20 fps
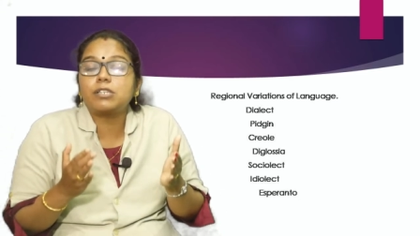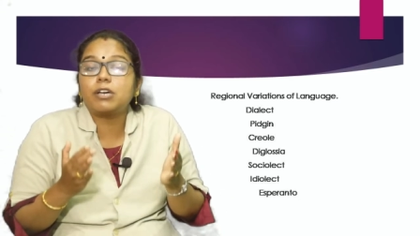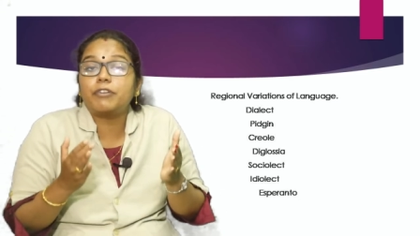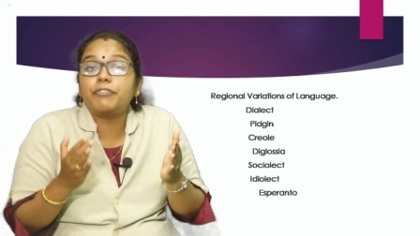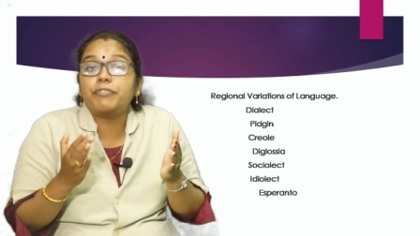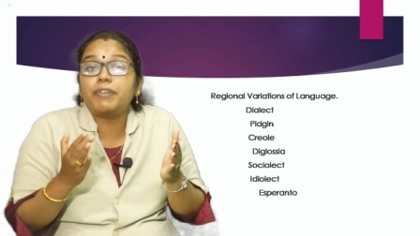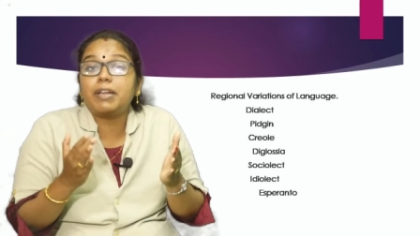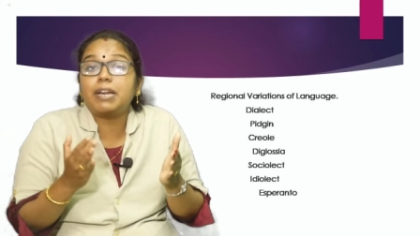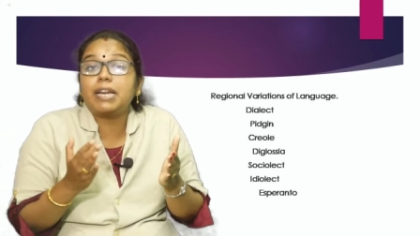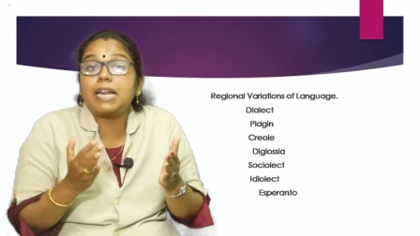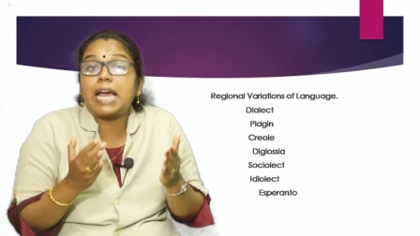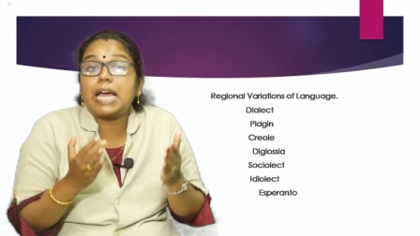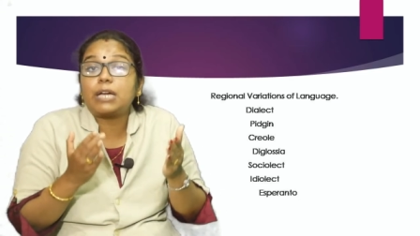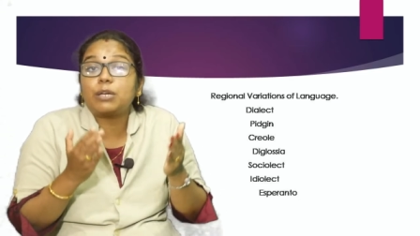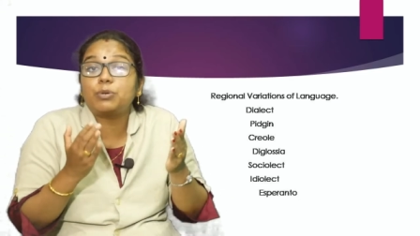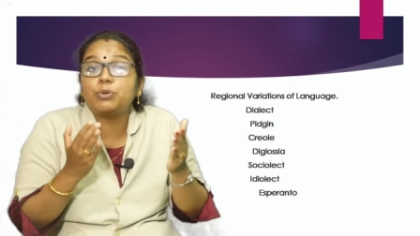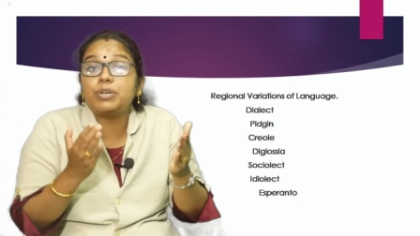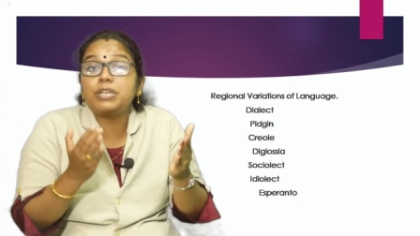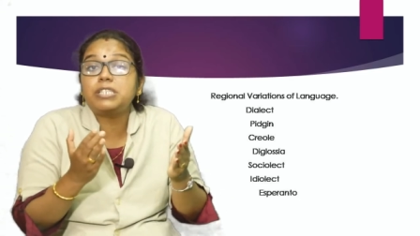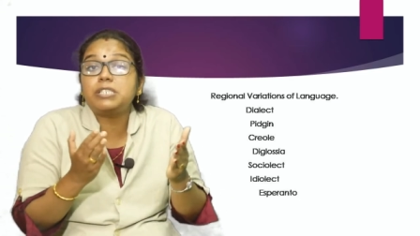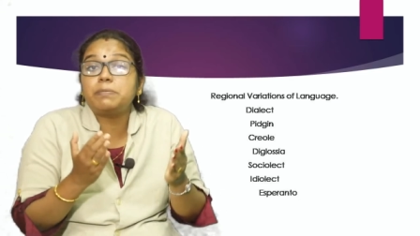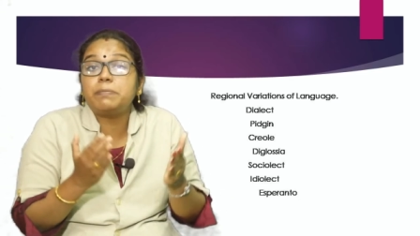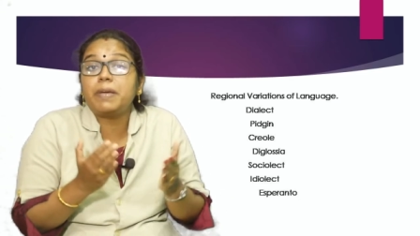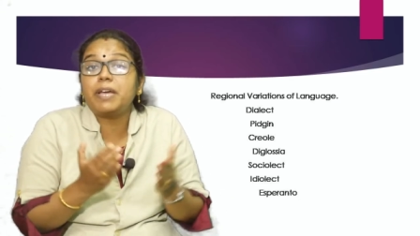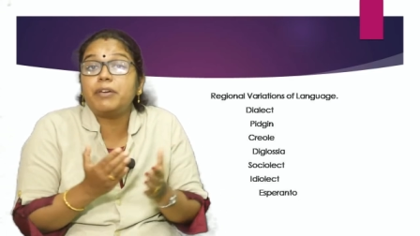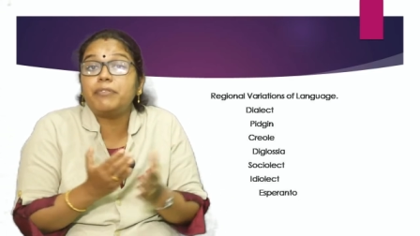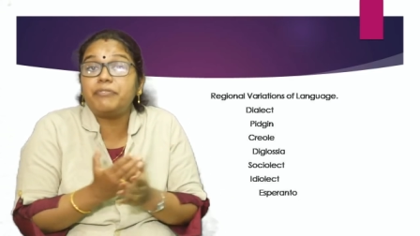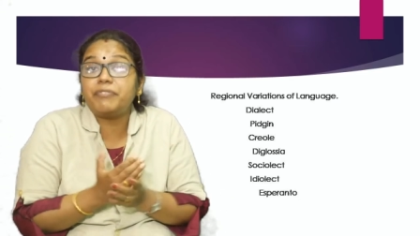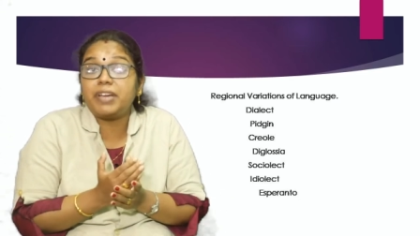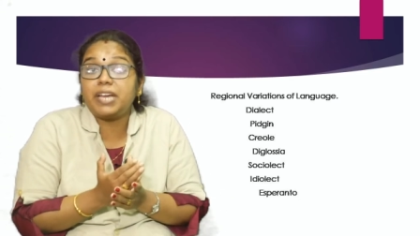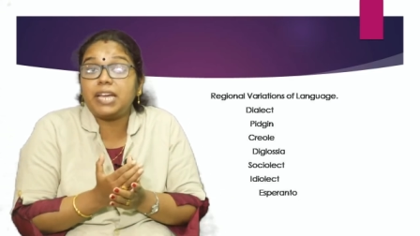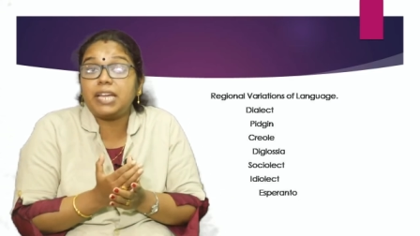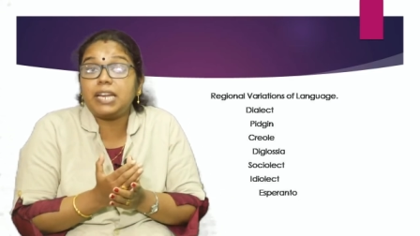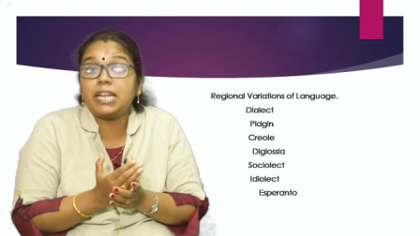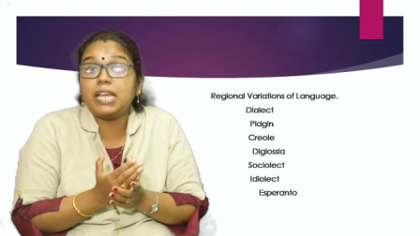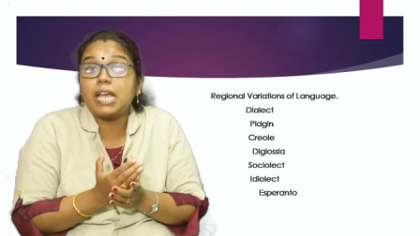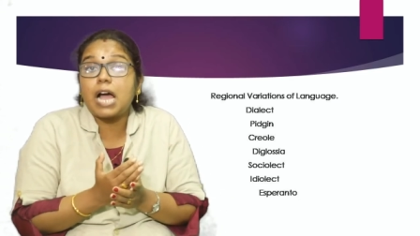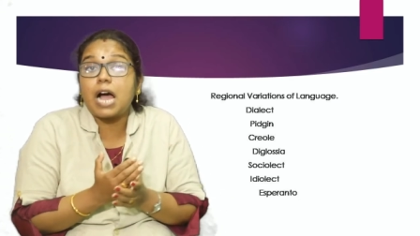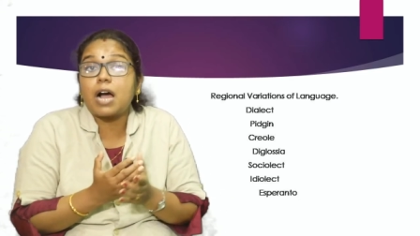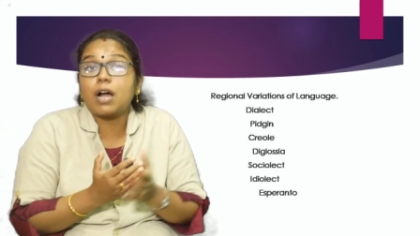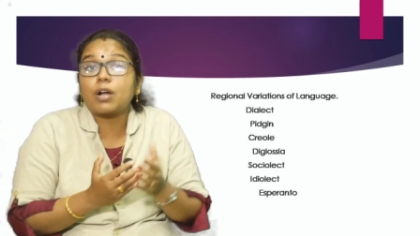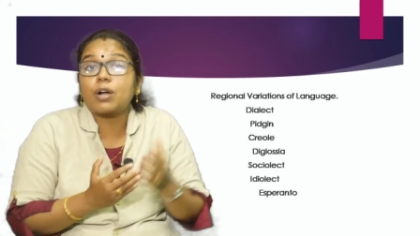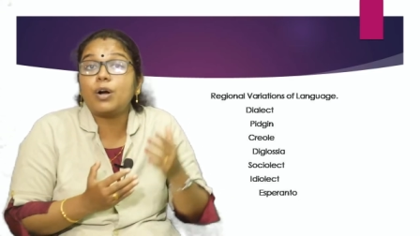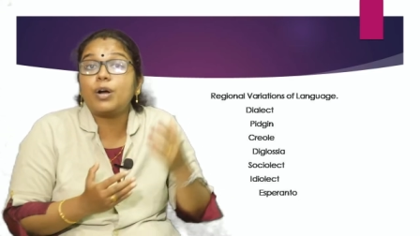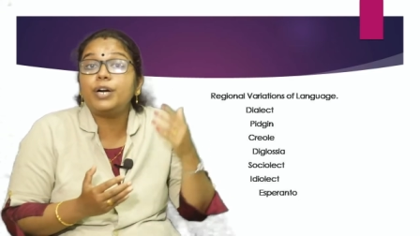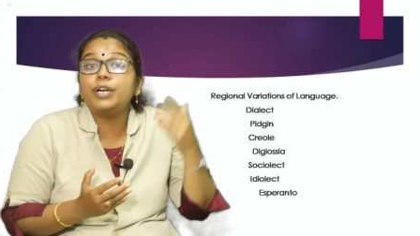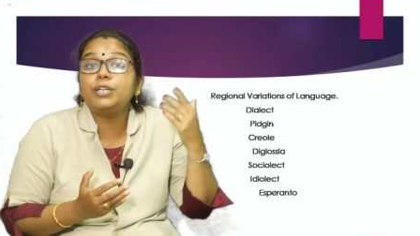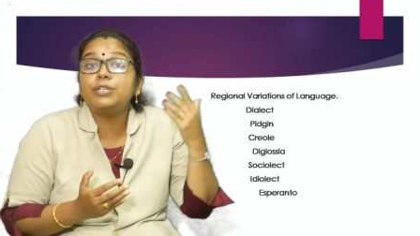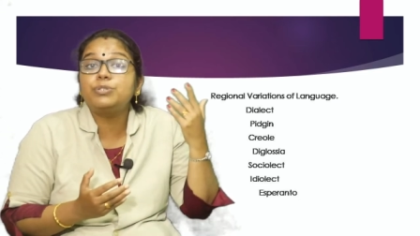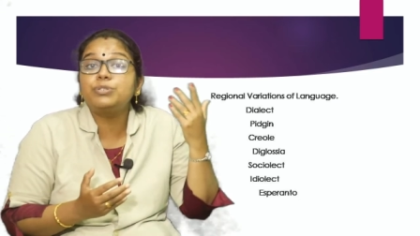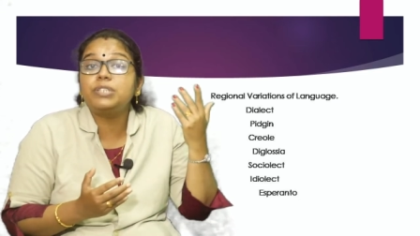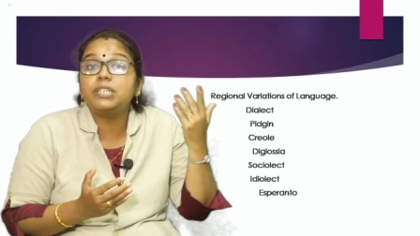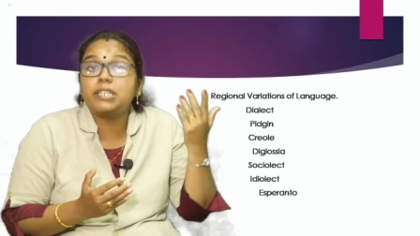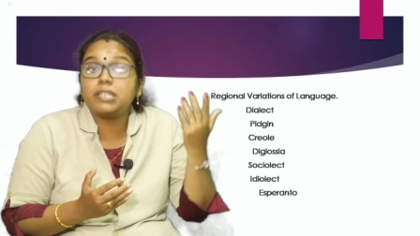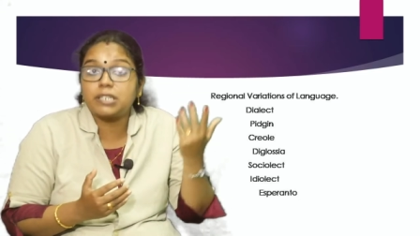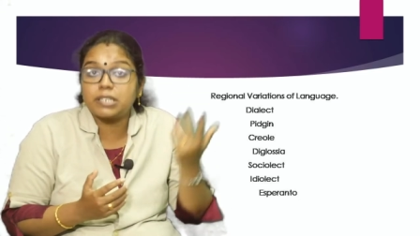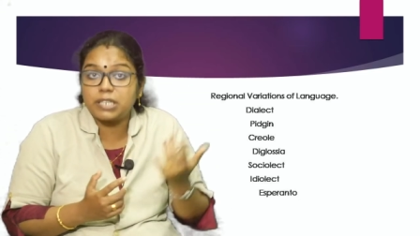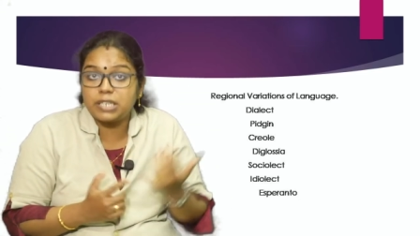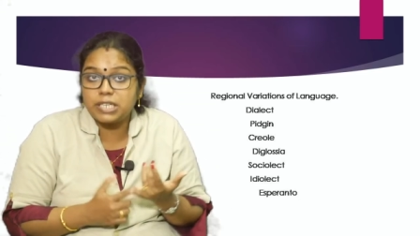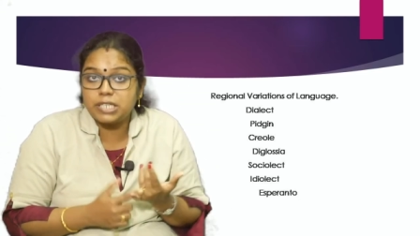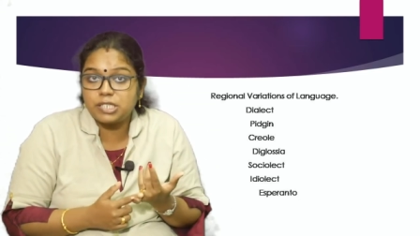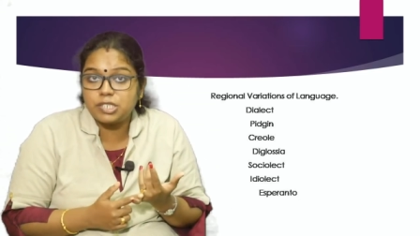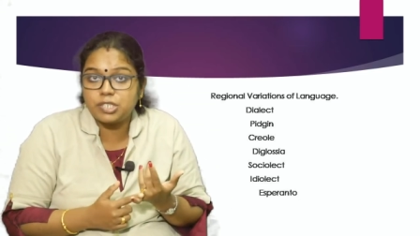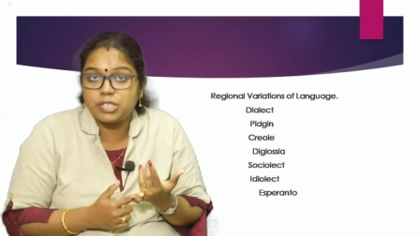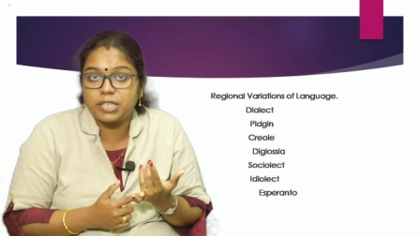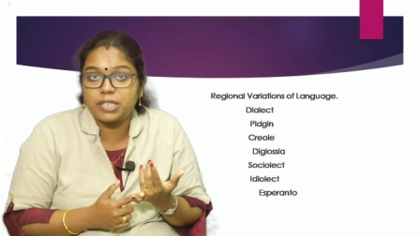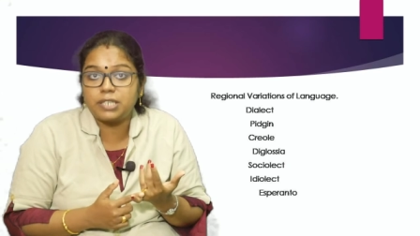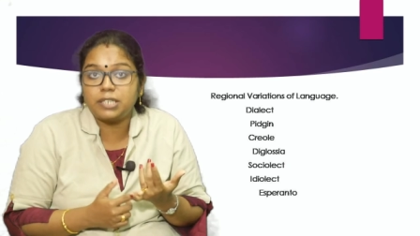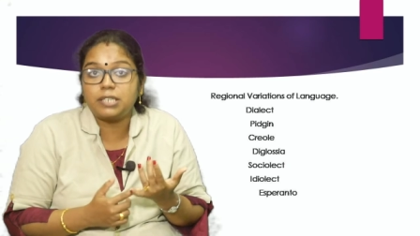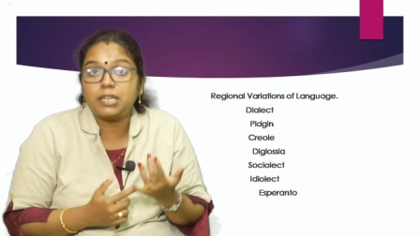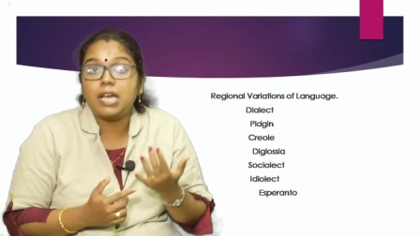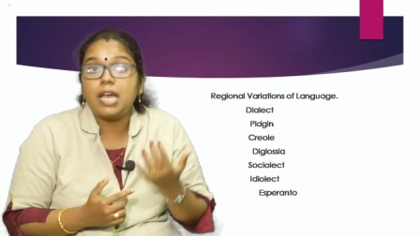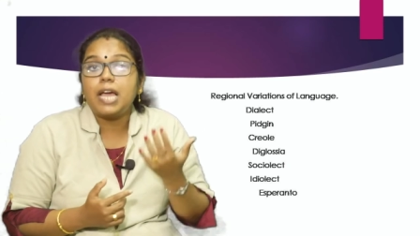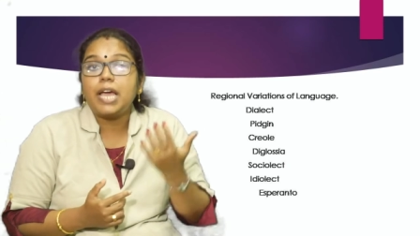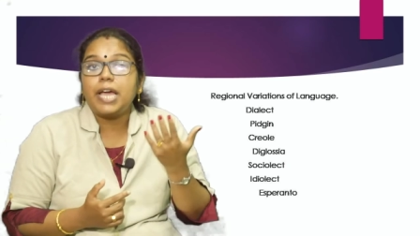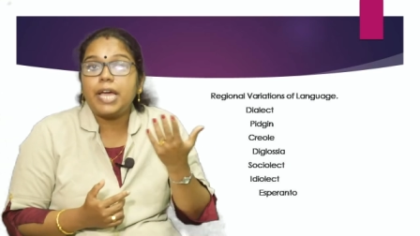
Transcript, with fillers: of a language may vary according to the region,